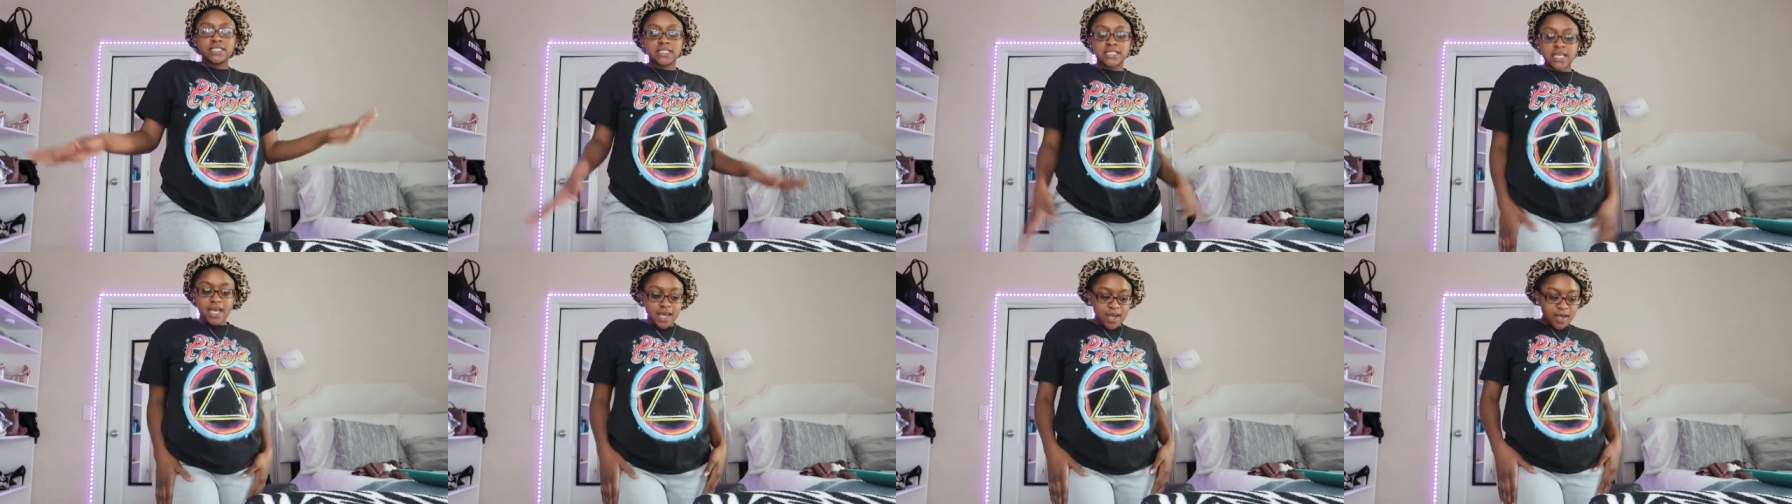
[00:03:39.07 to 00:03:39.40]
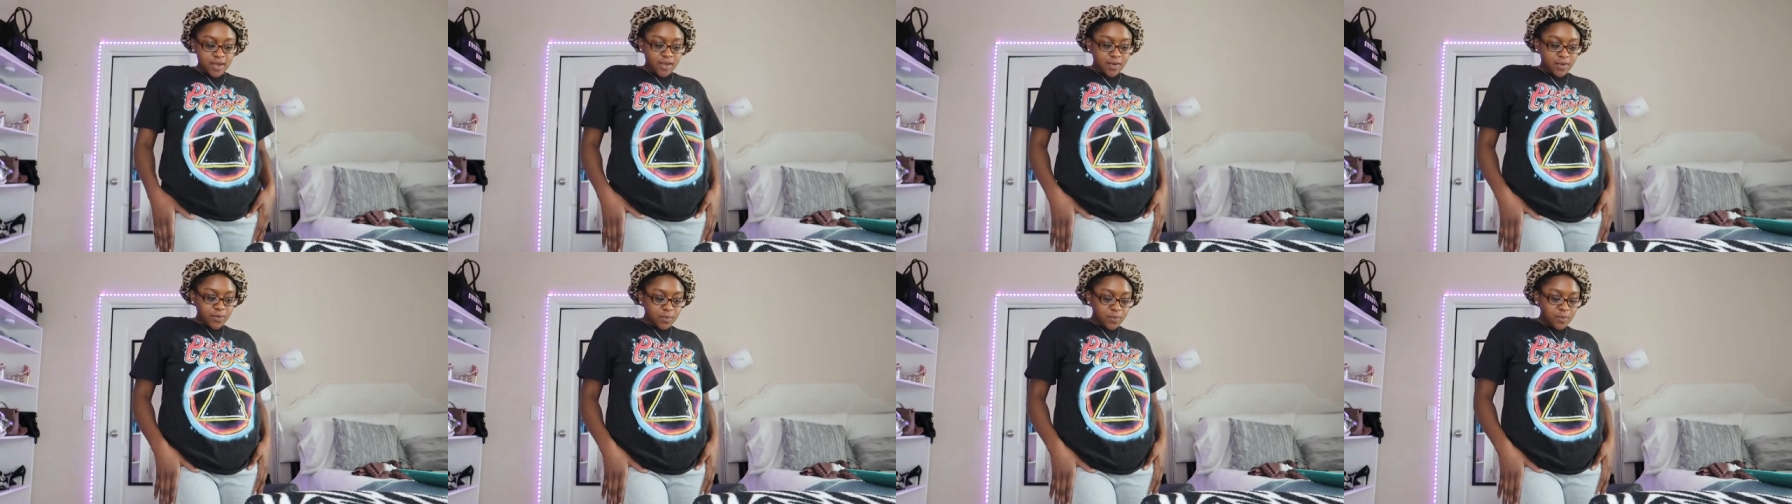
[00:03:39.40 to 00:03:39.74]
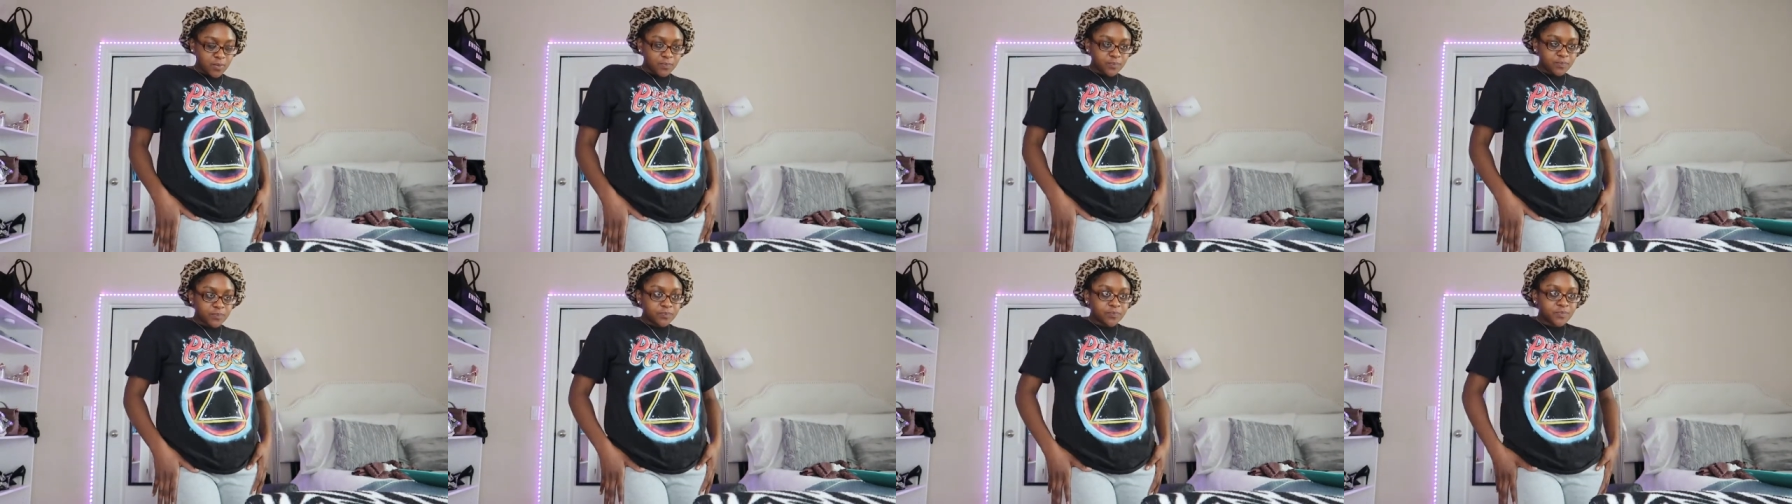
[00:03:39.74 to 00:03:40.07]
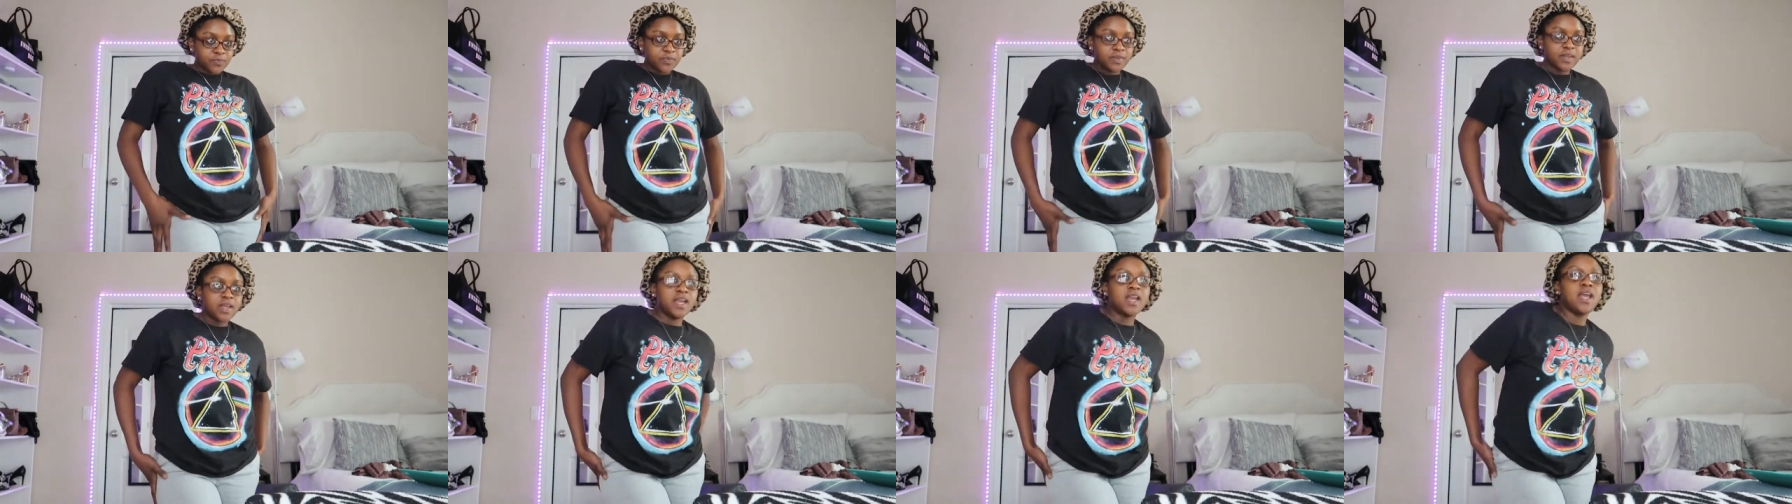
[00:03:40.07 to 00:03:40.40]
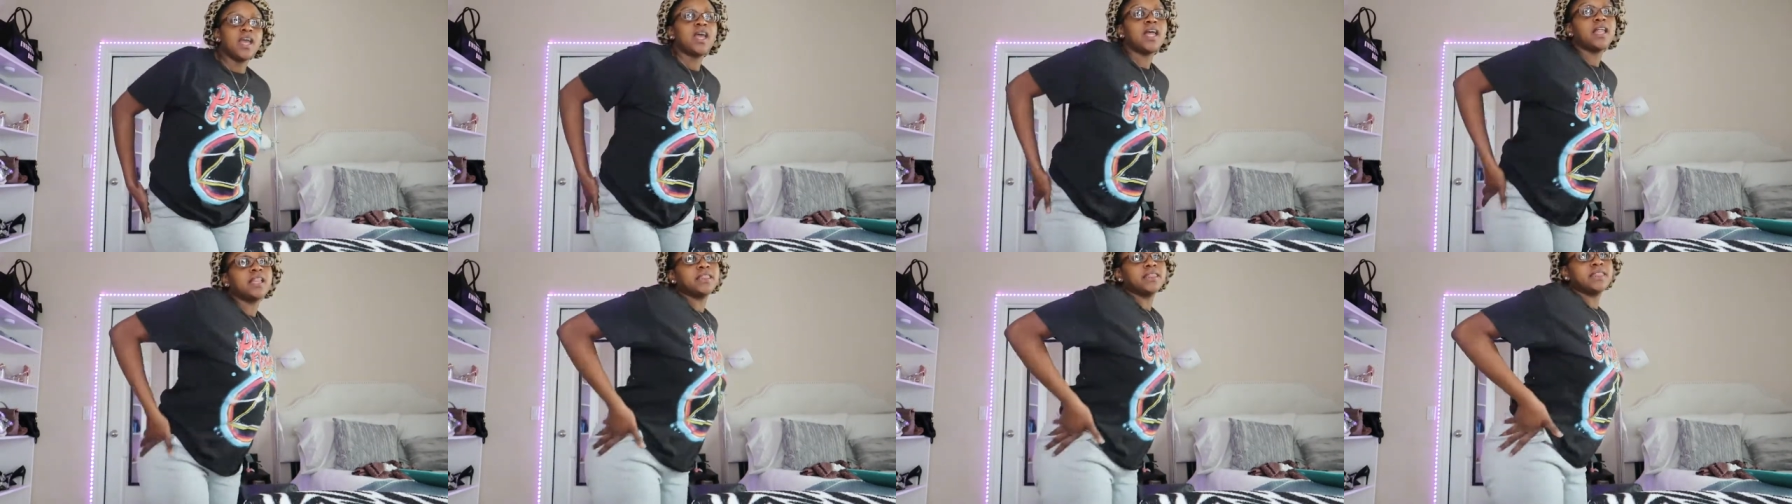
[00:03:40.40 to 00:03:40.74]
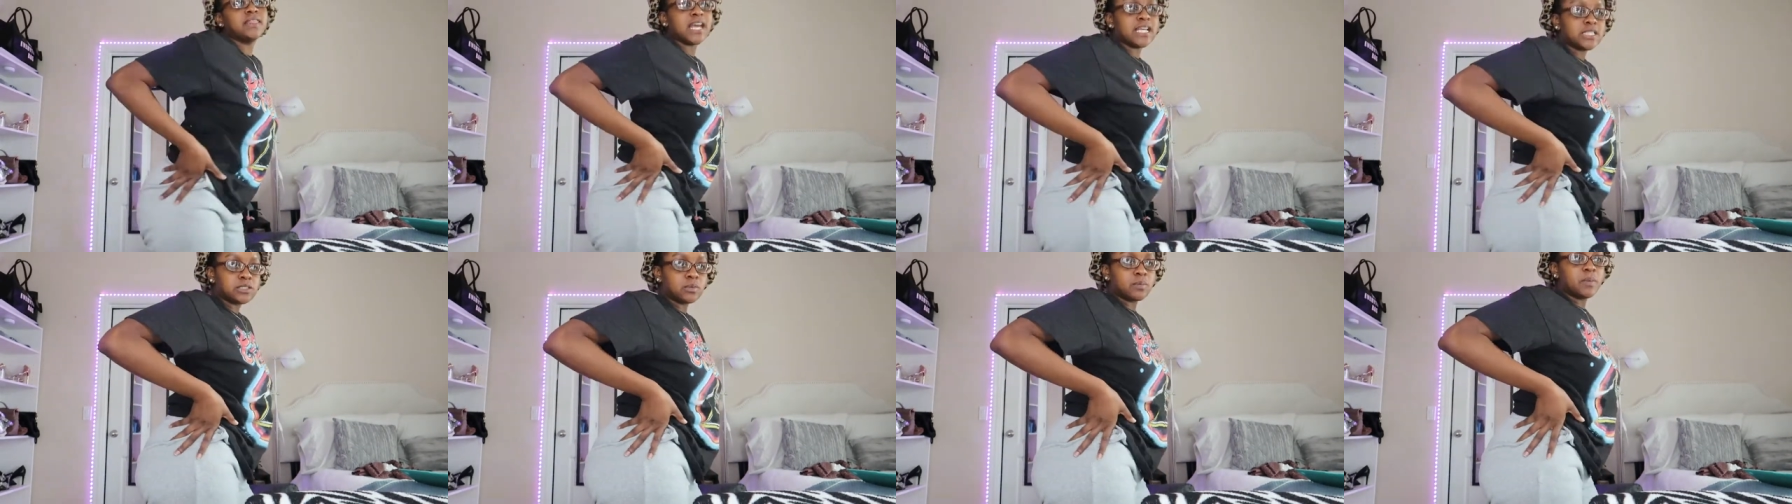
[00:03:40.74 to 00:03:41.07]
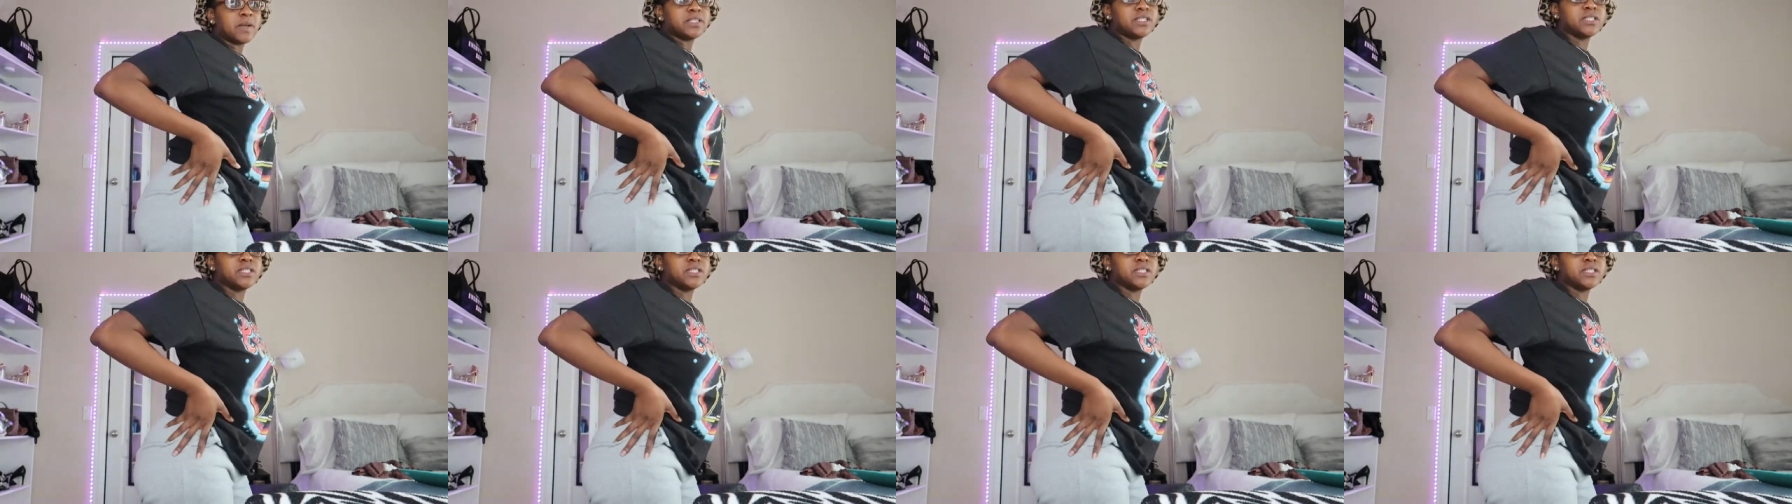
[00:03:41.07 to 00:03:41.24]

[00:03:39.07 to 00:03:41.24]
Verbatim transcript: So that's what we're